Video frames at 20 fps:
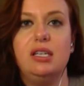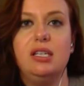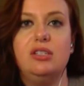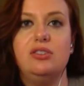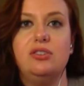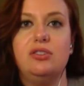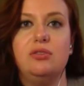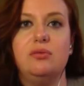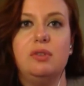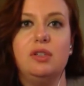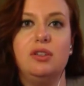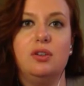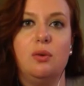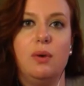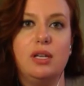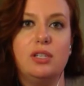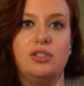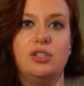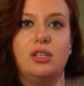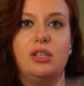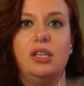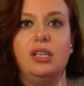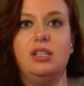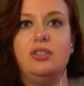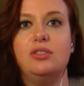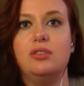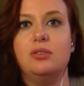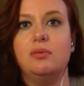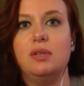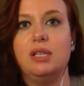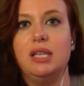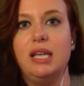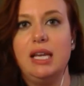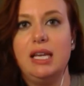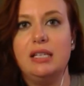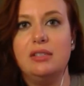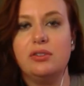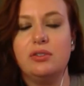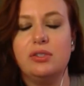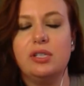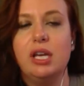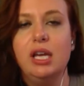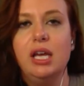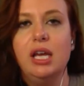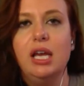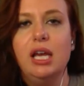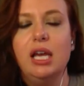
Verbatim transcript: need you to read the question they need you to read the answers